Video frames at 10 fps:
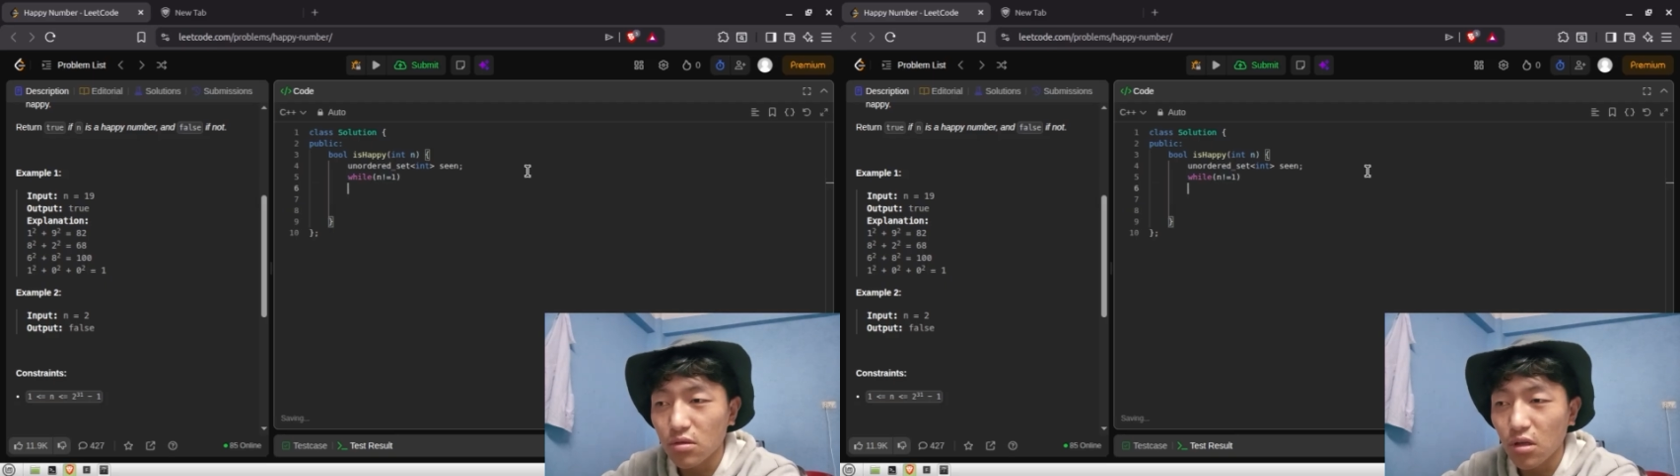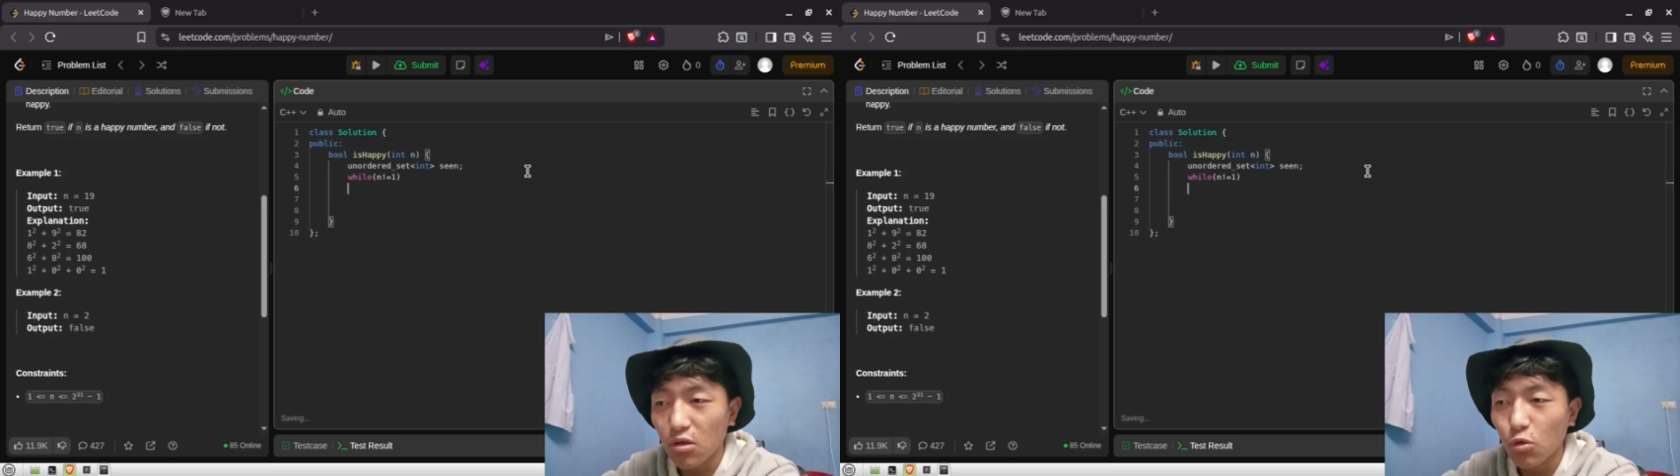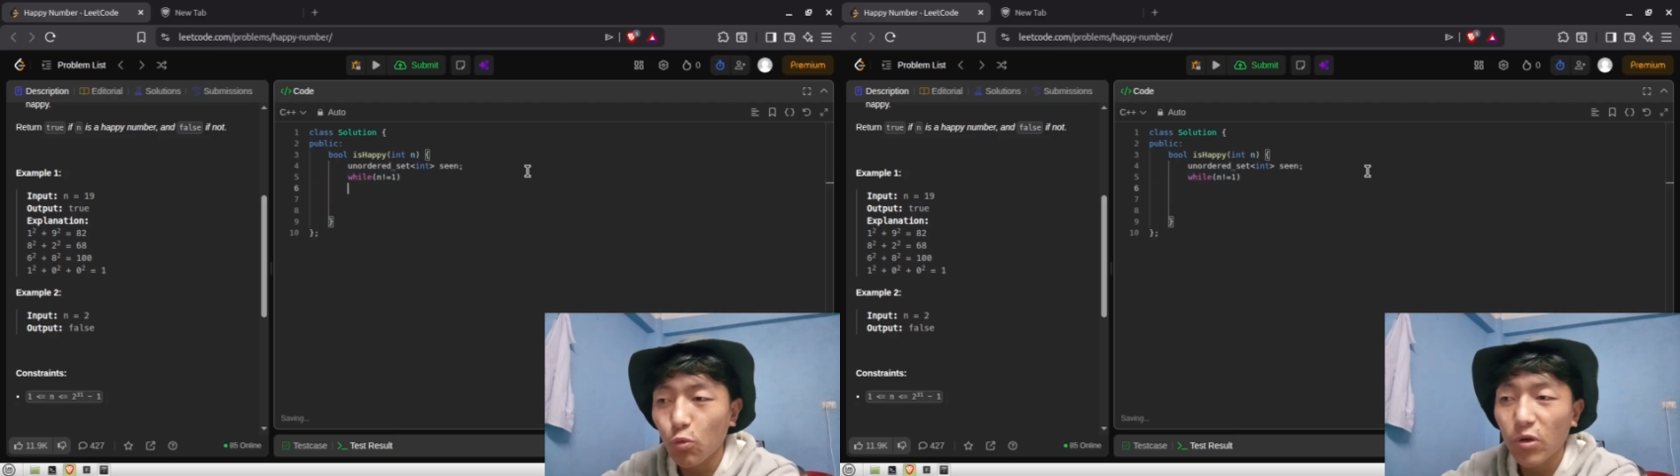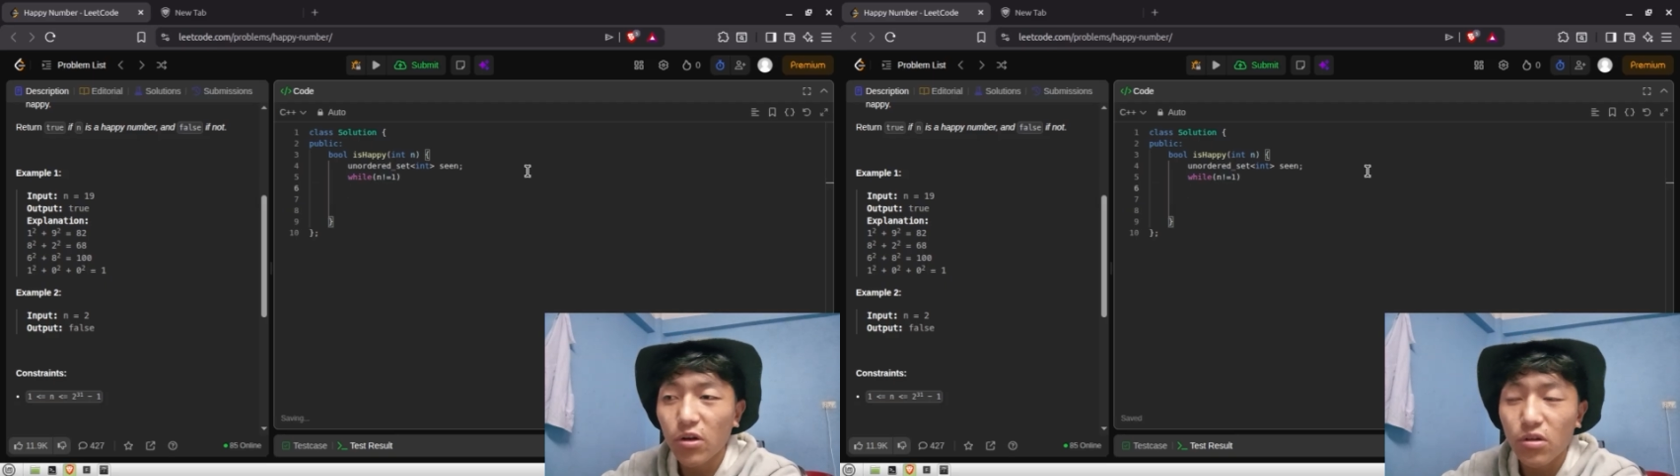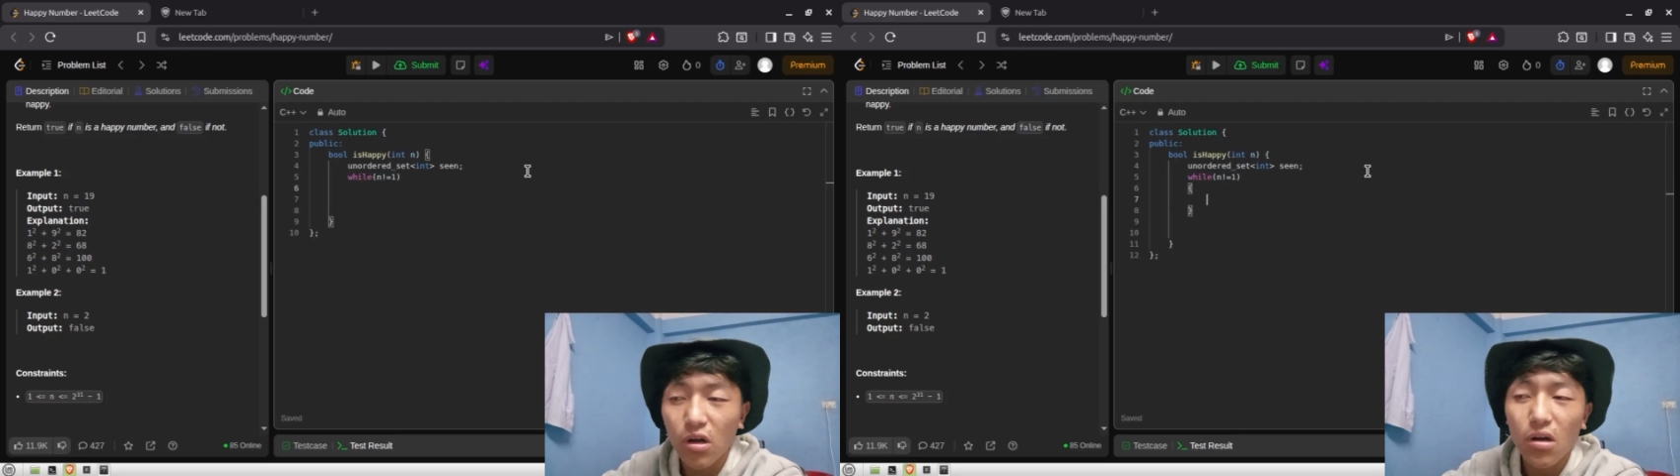the loop
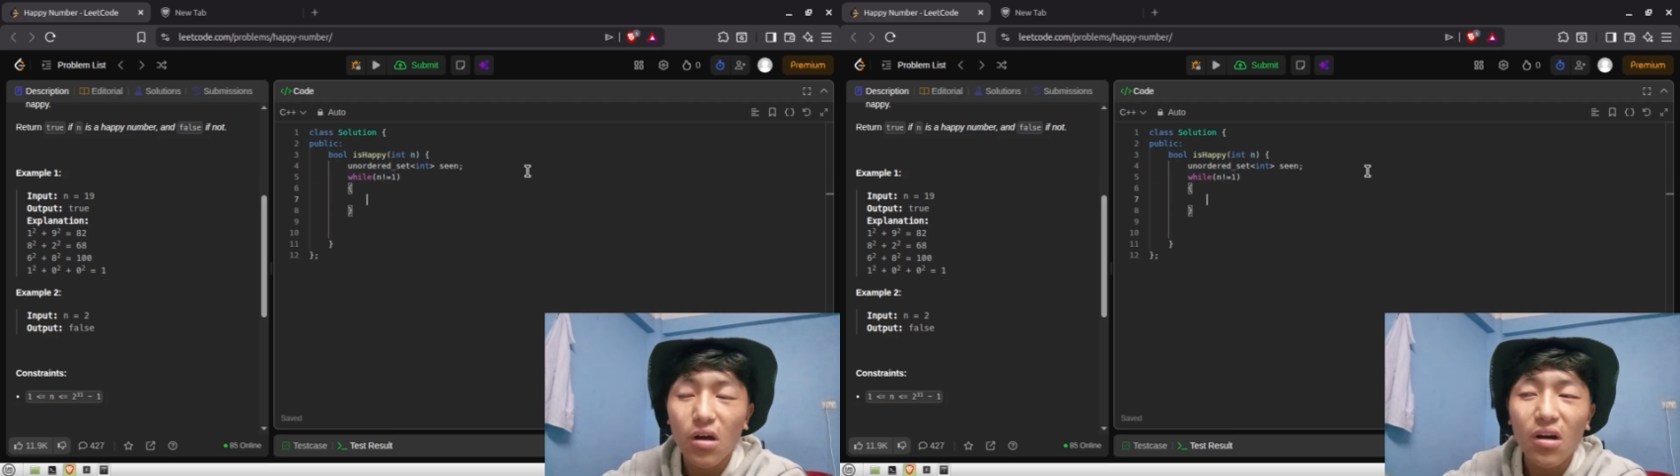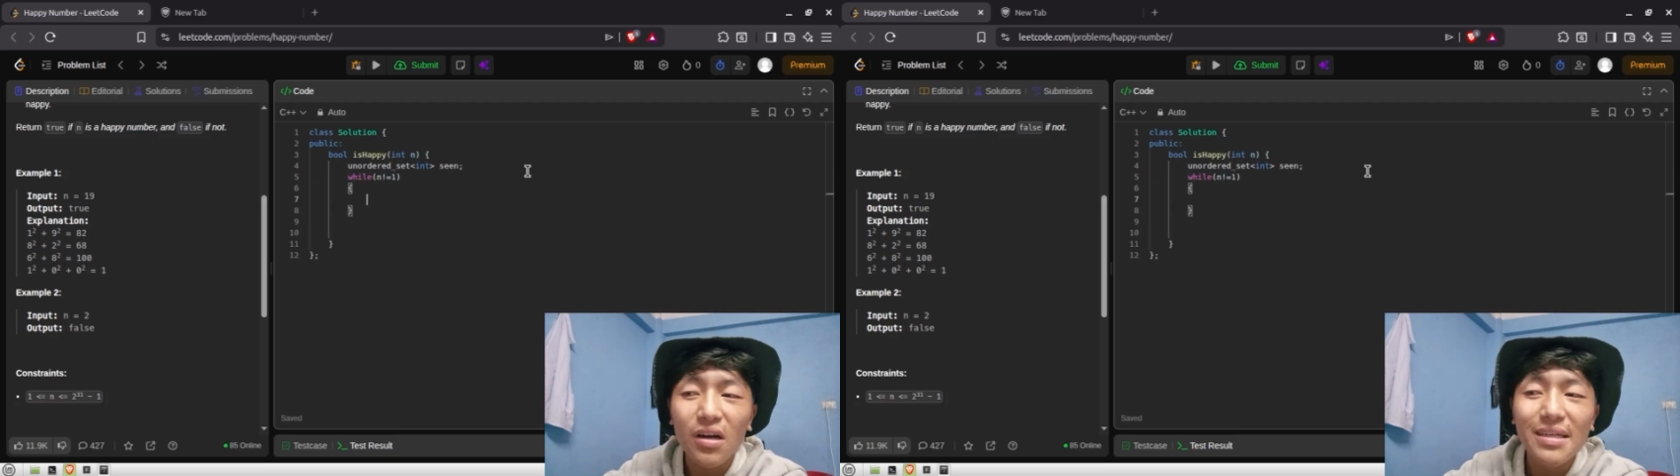will run